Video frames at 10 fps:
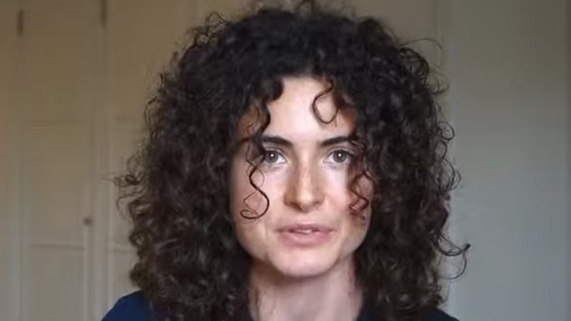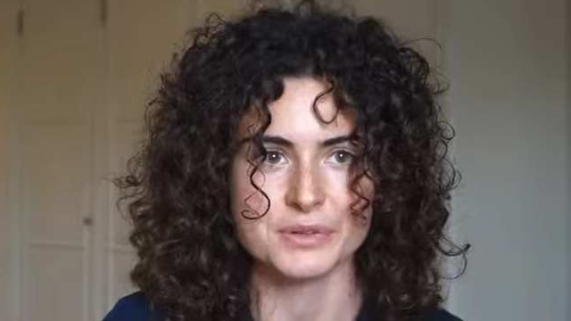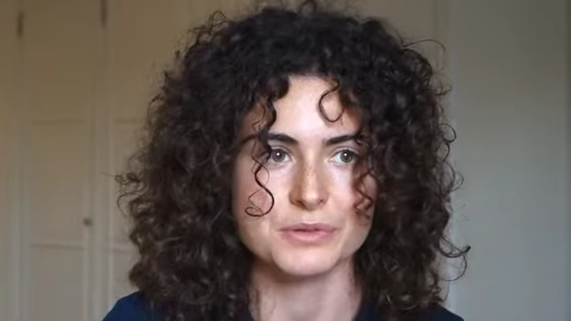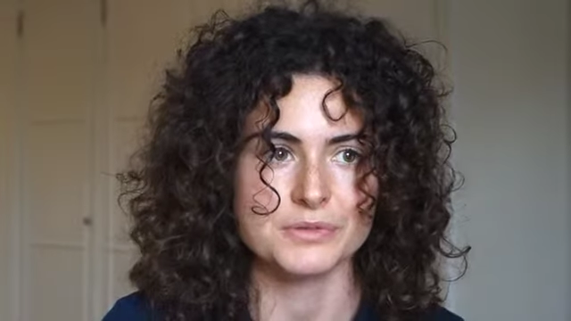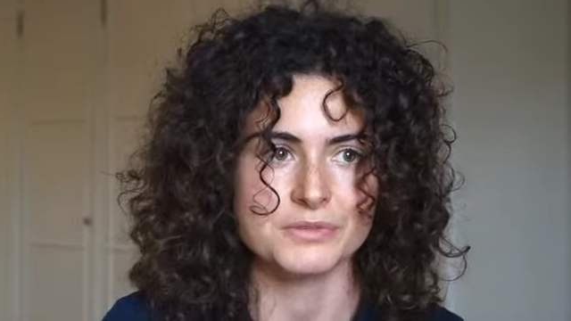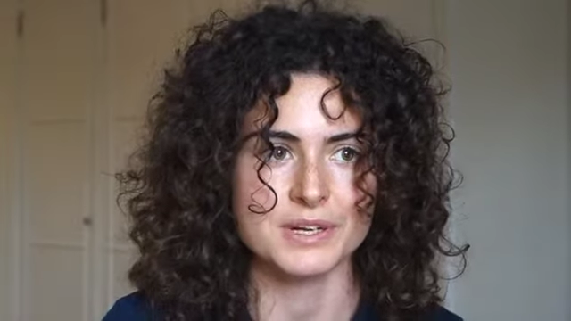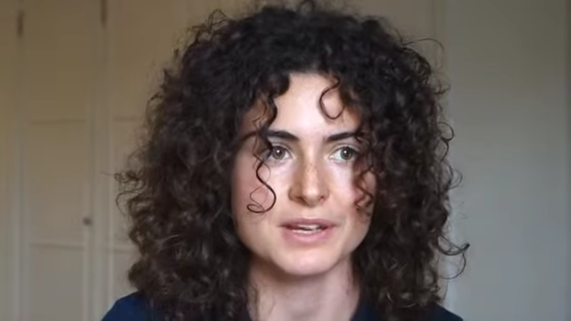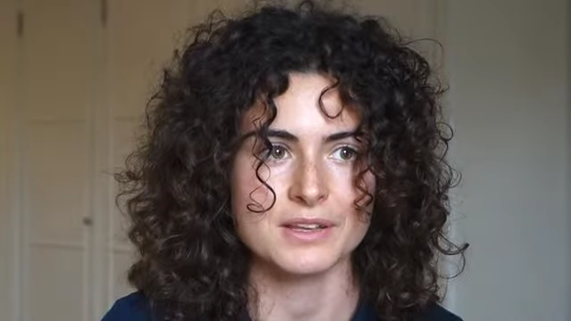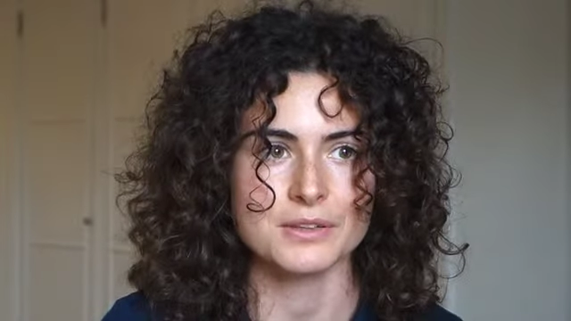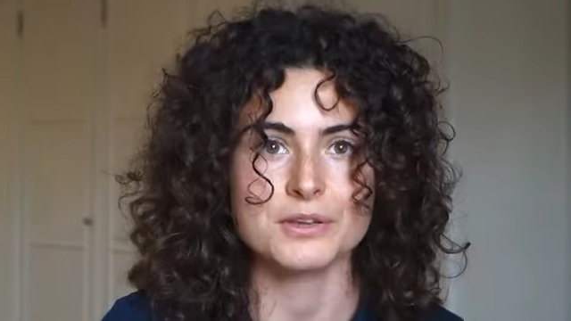So
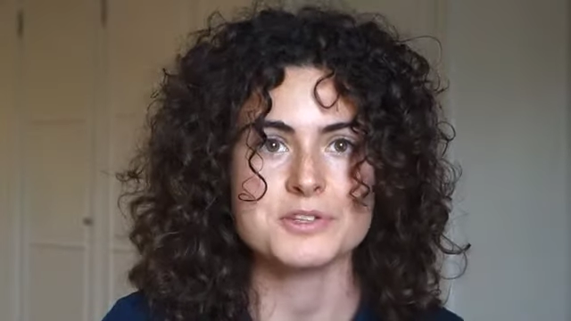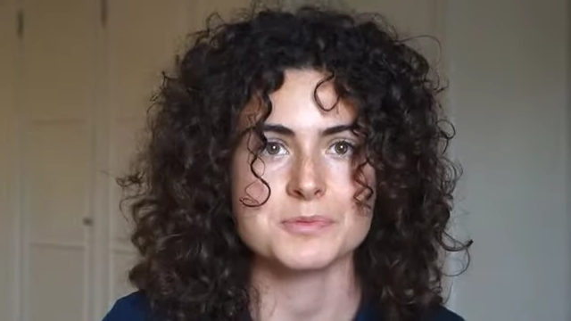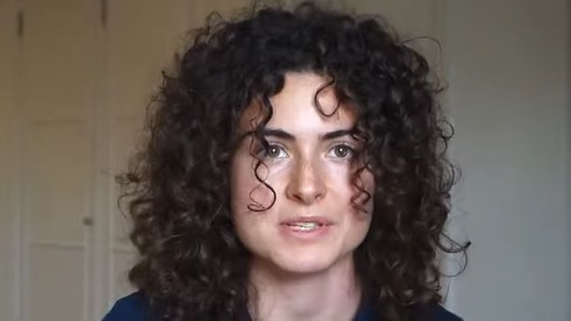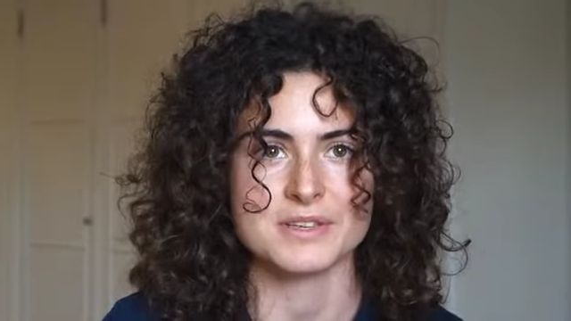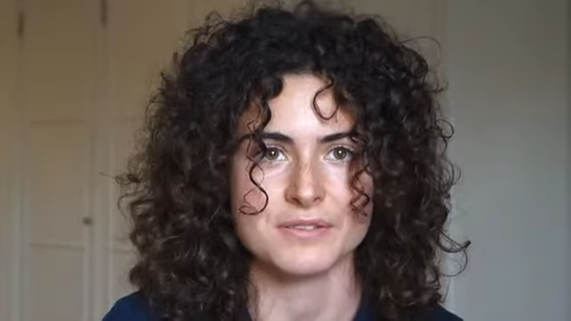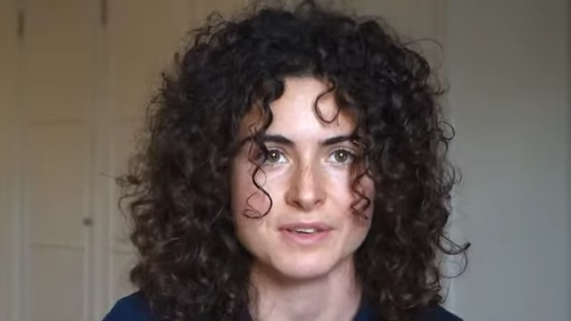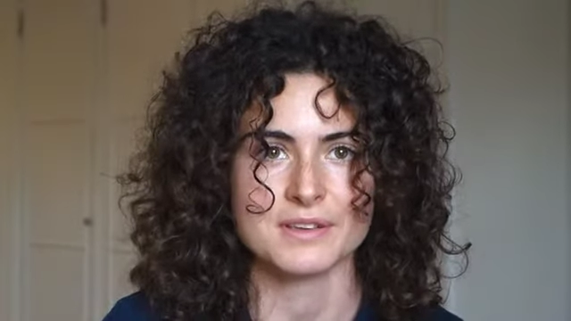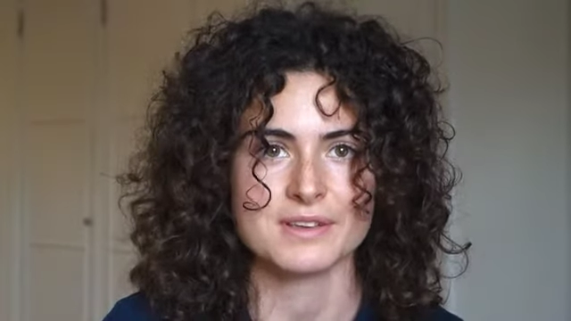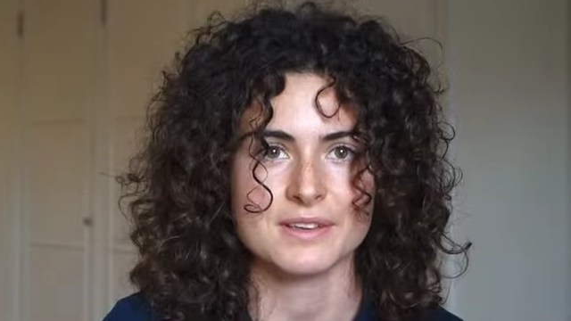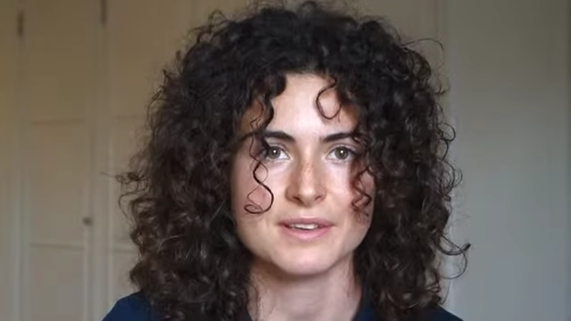very
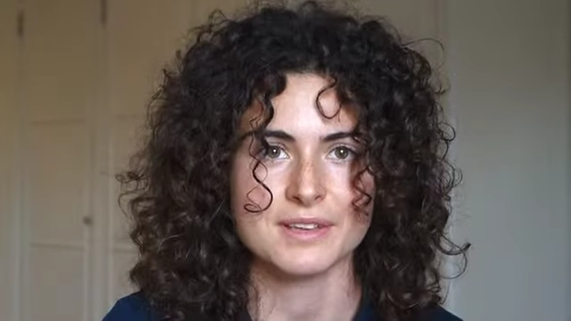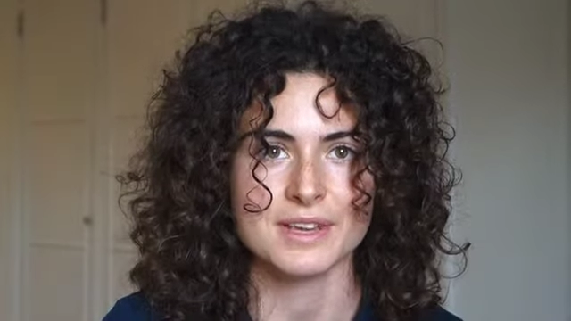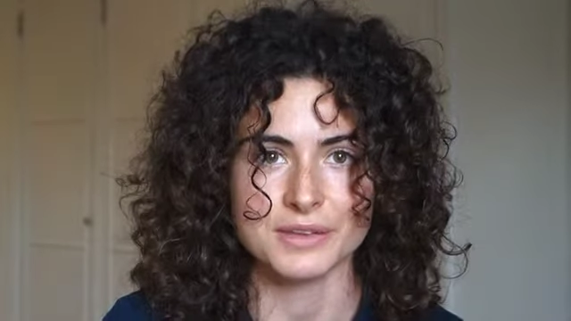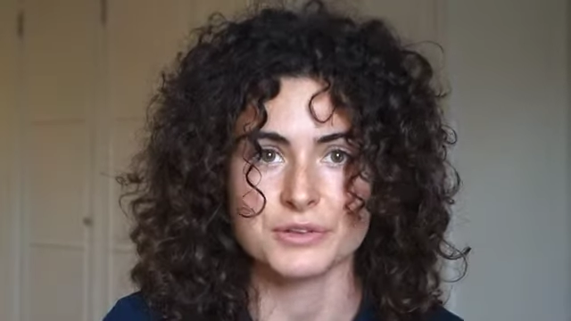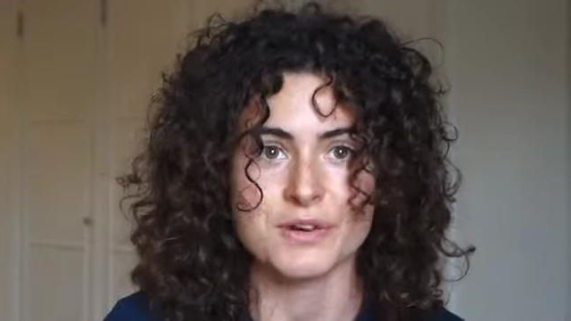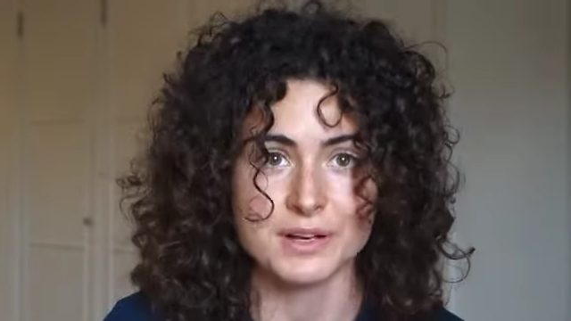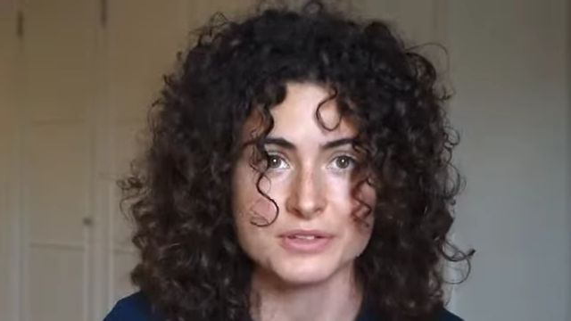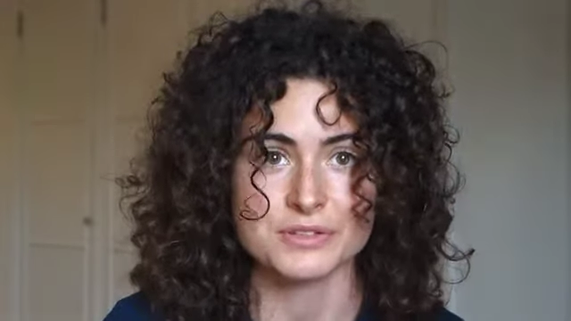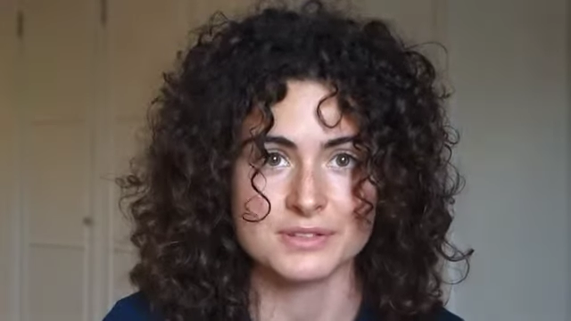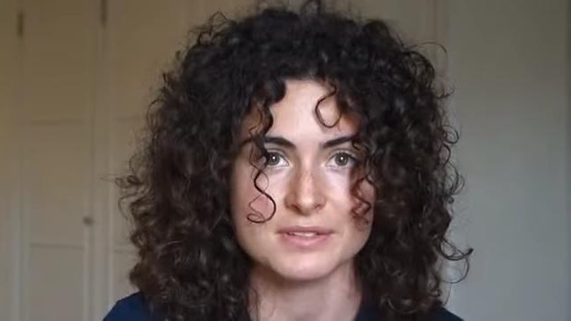non-specific
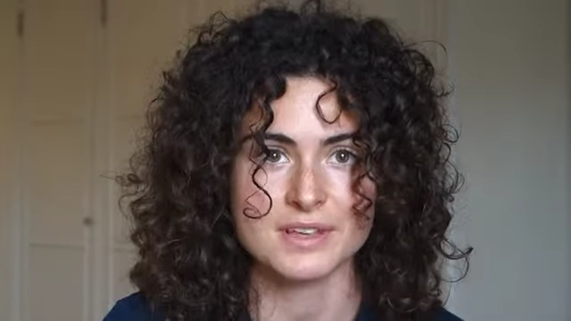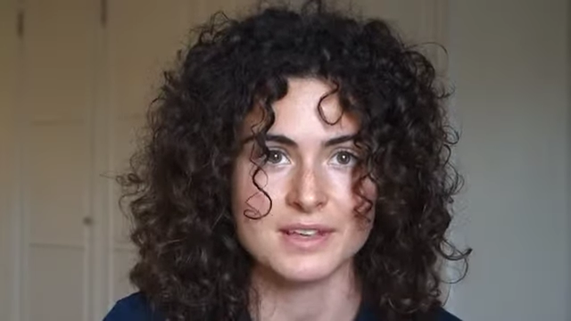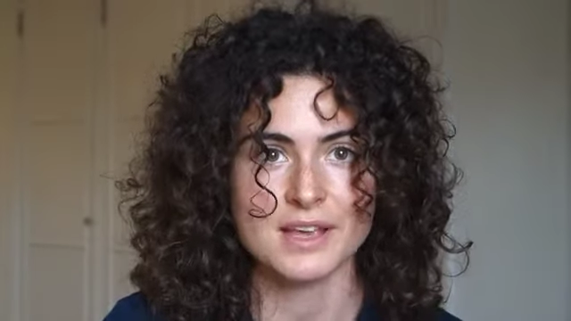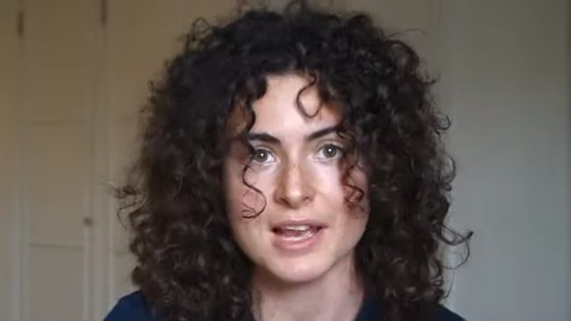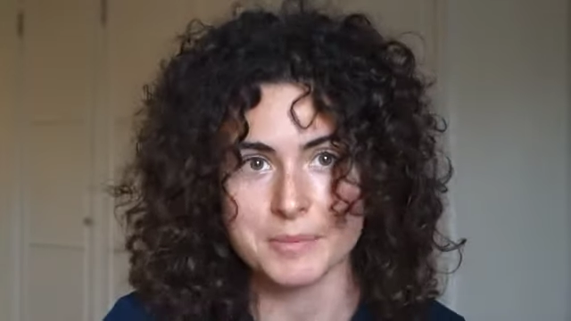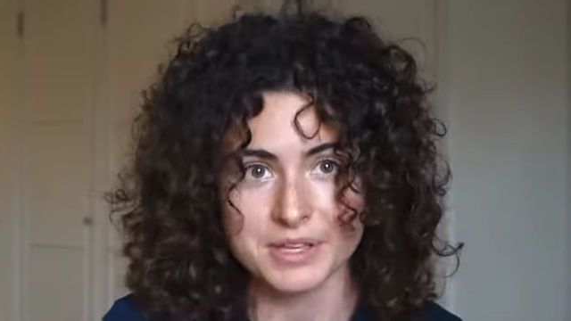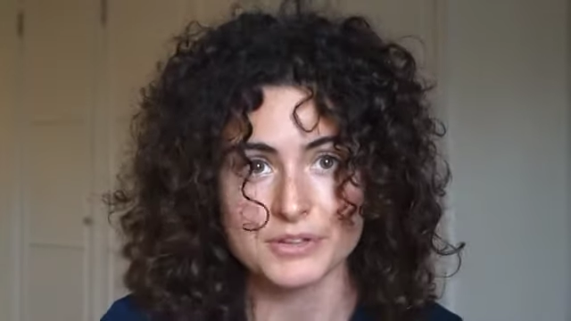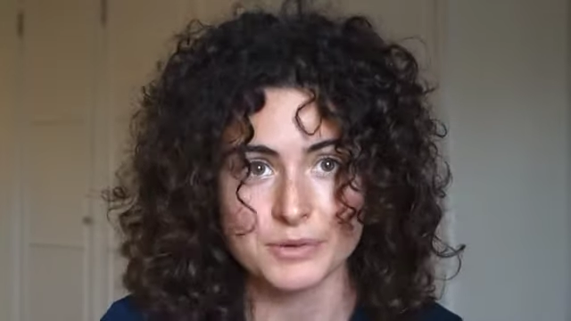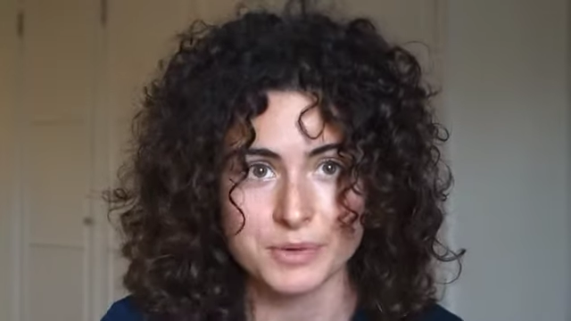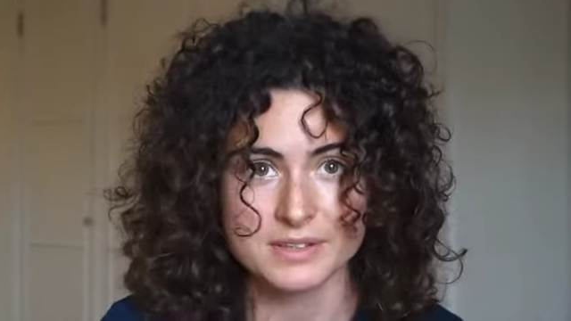interactions,
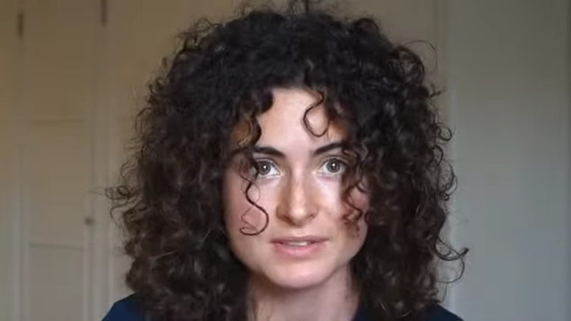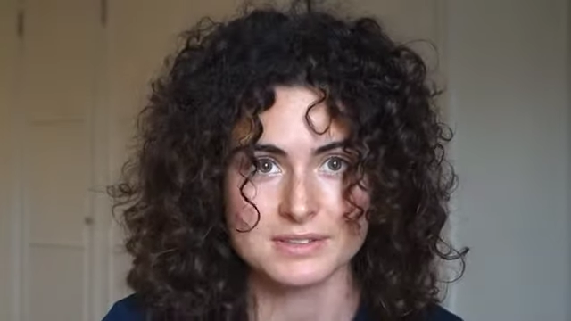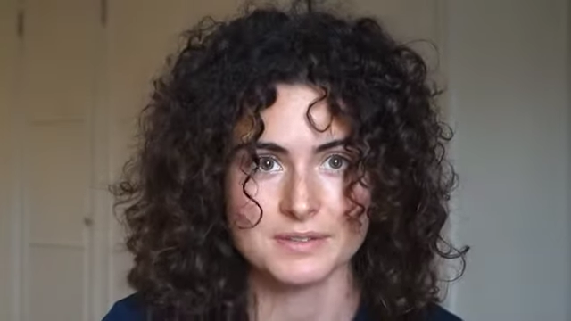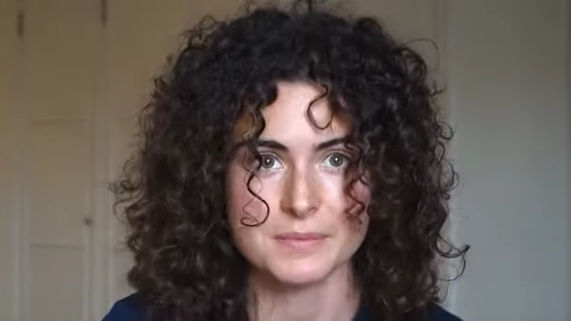elementary ones.